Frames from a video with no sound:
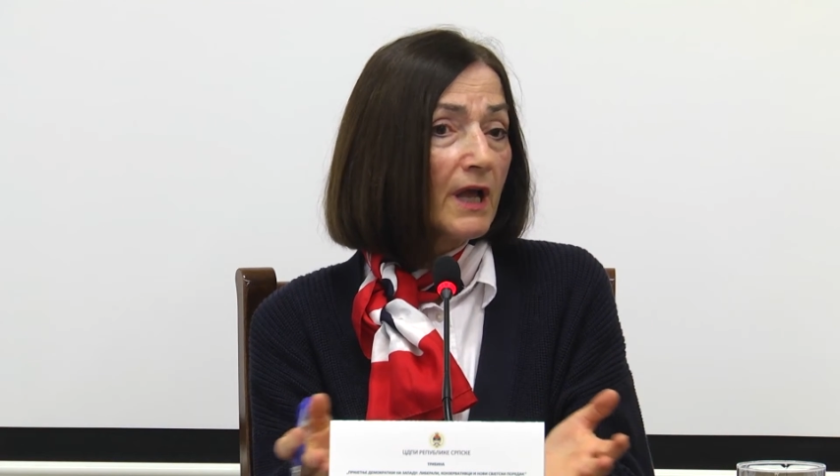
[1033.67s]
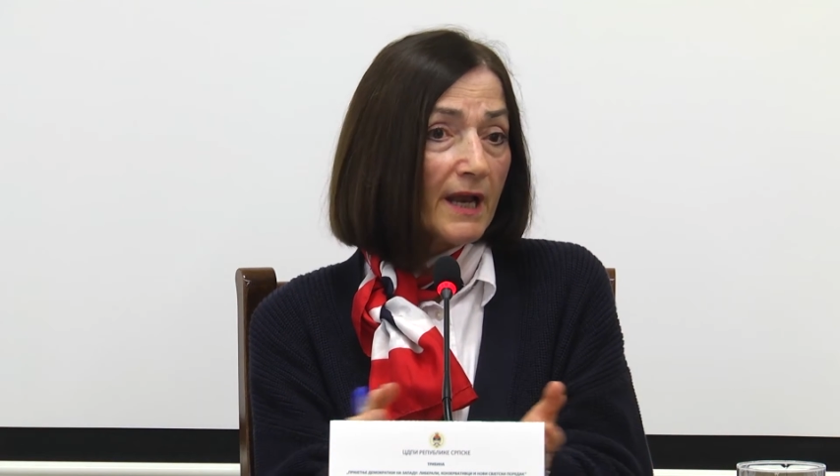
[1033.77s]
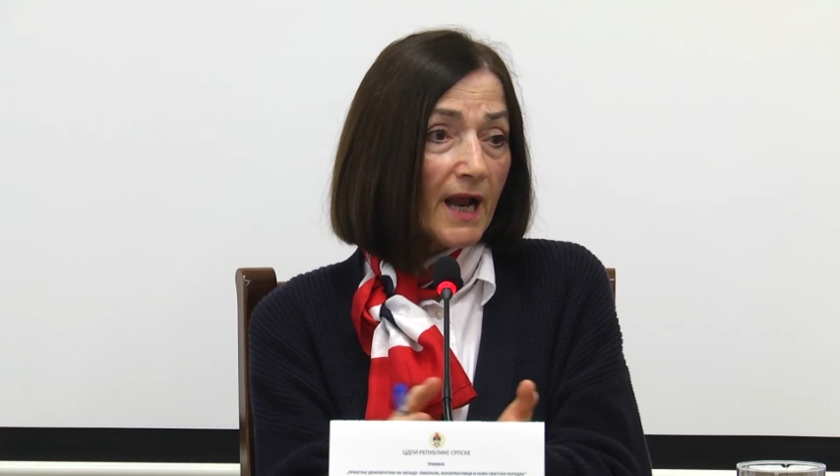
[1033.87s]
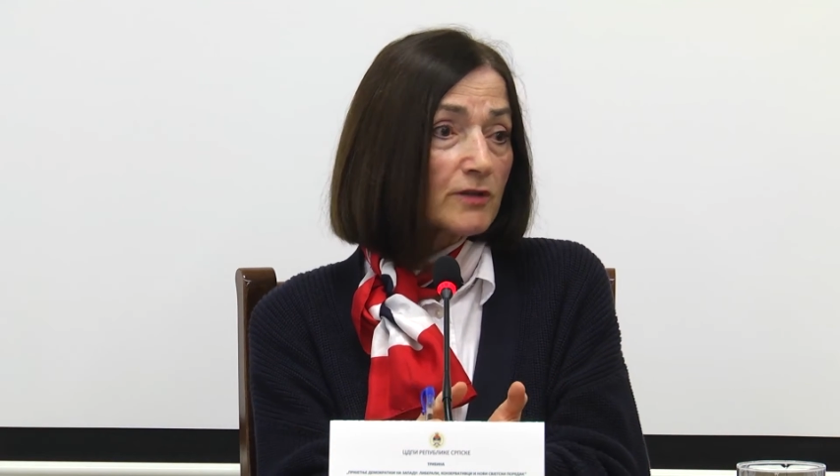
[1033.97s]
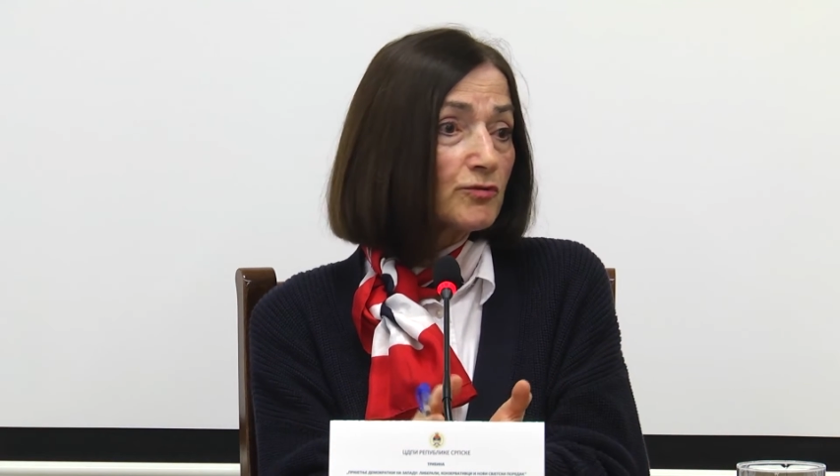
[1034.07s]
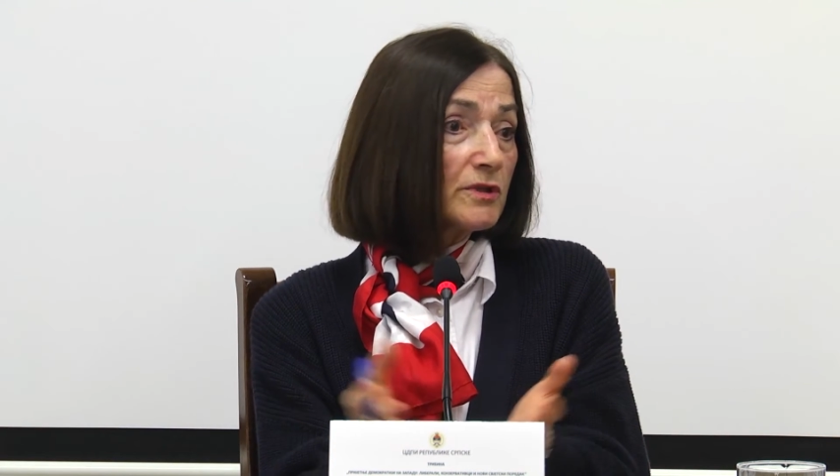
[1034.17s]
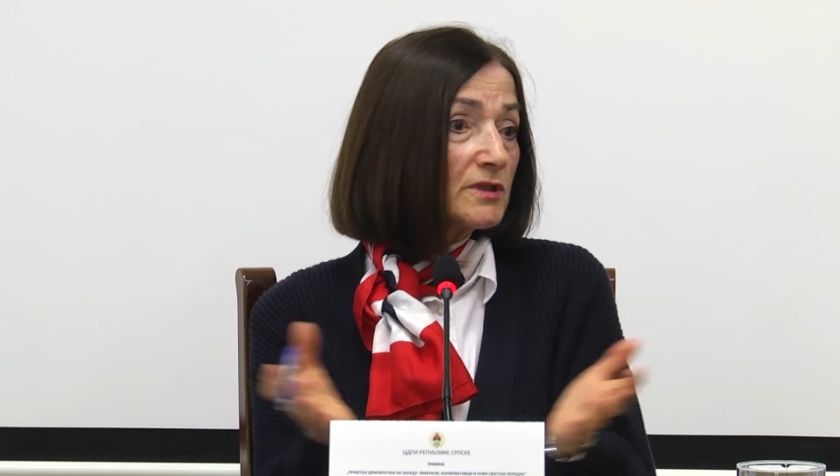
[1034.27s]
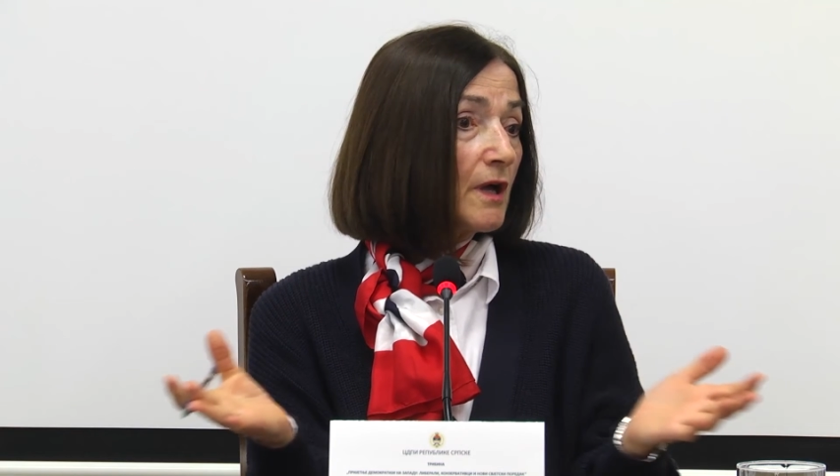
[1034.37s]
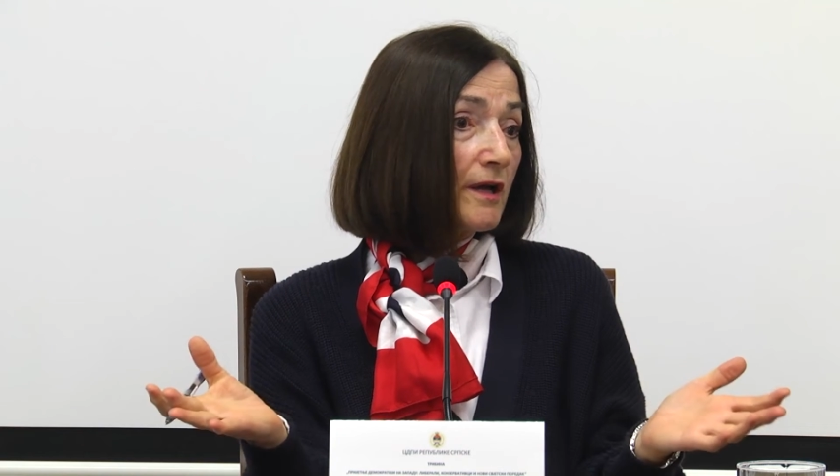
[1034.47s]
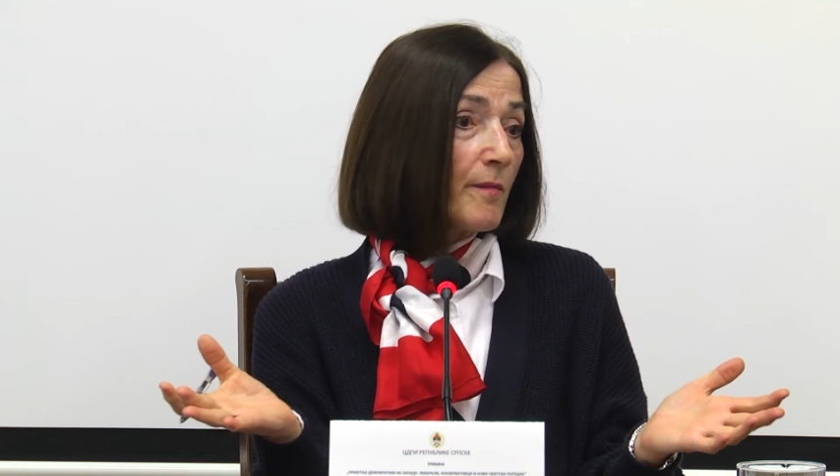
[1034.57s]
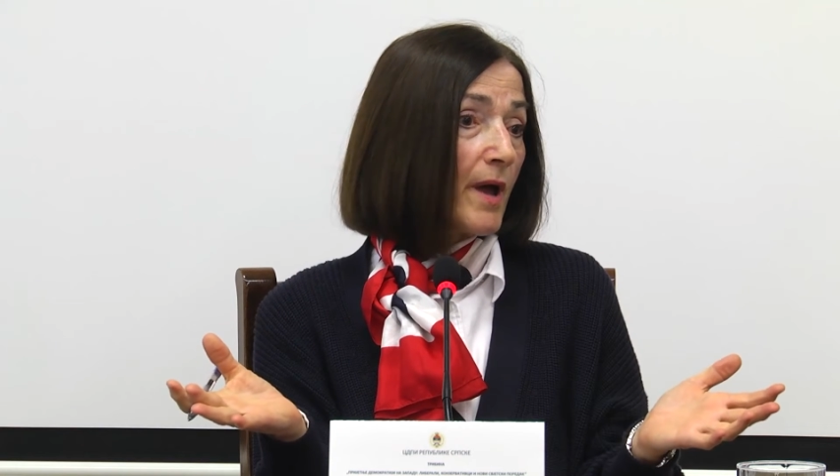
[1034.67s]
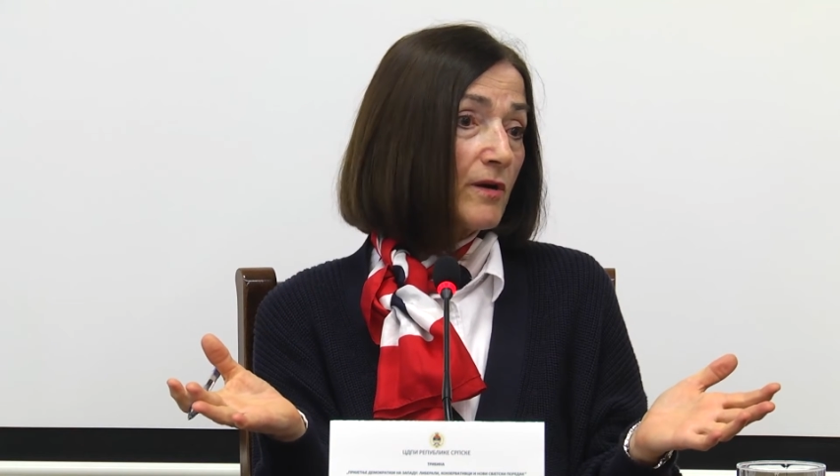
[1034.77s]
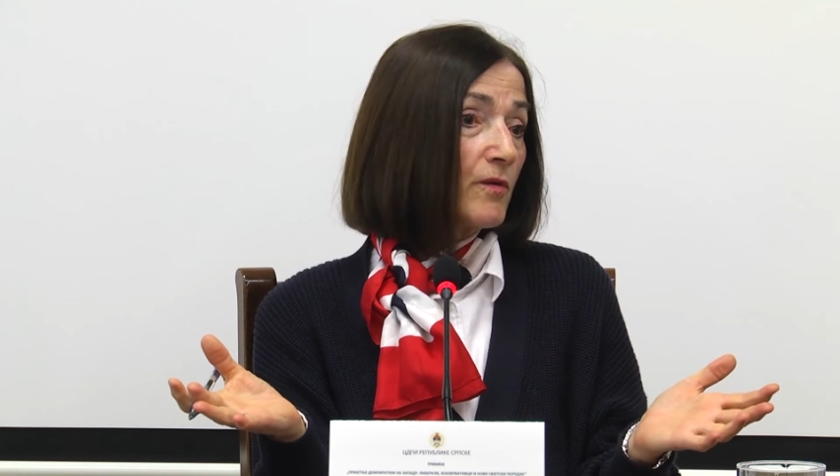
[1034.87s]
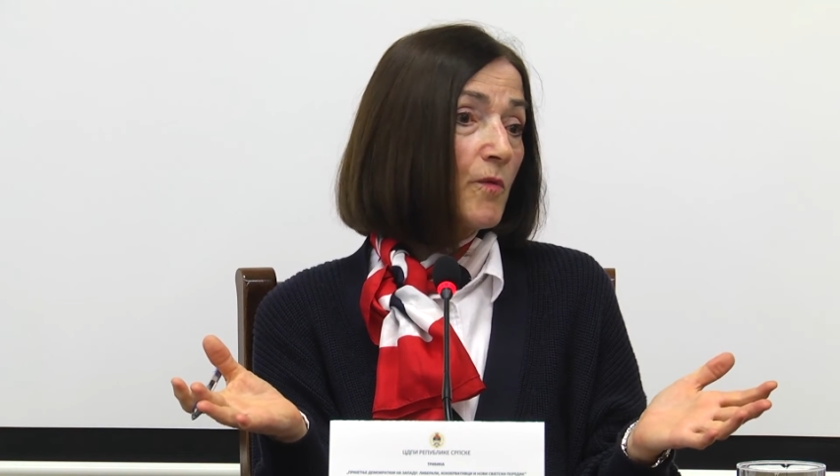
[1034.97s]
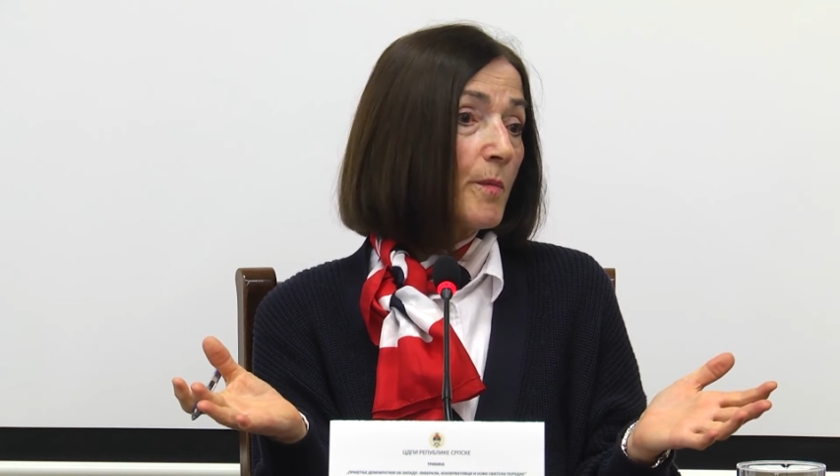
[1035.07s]
And actually, it's not a
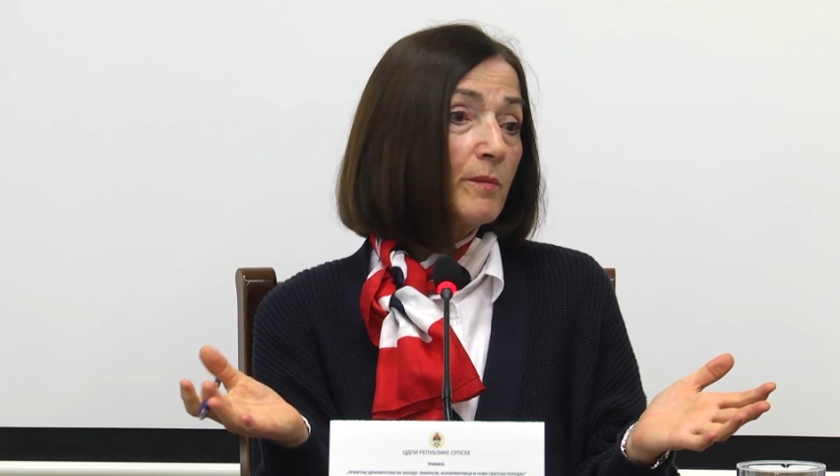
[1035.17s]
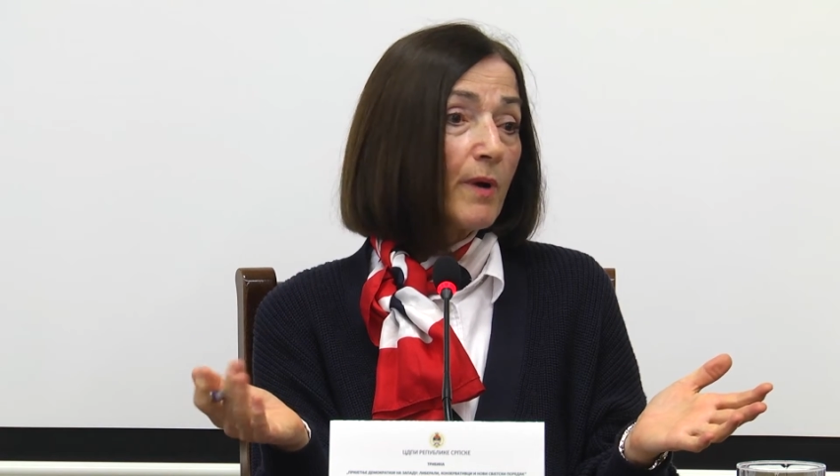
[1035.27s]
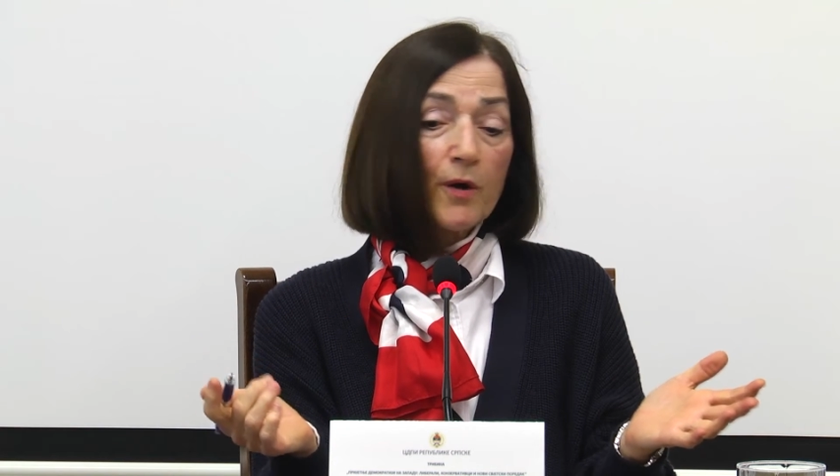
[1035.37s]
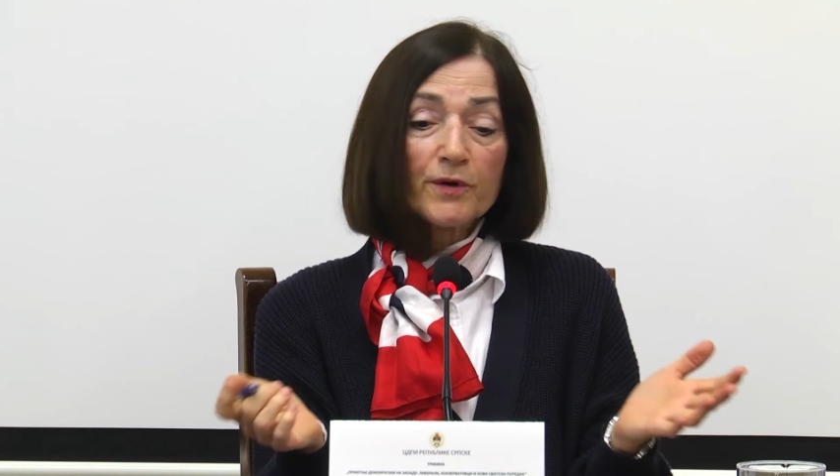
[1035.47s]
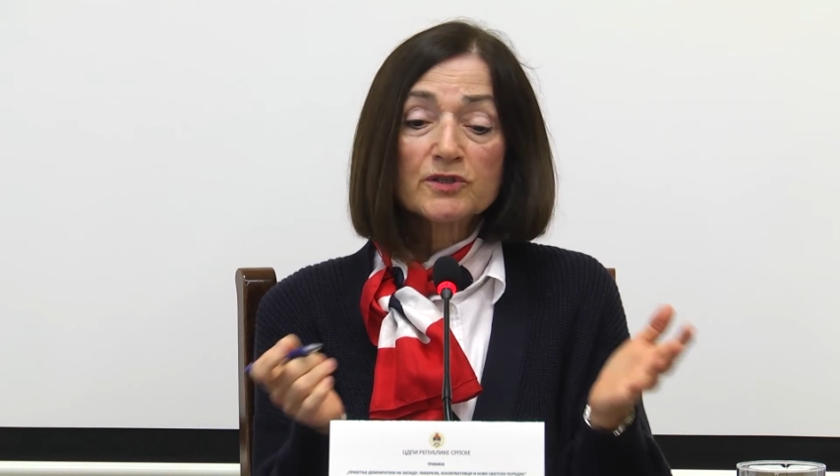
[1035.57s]
matter of woman power.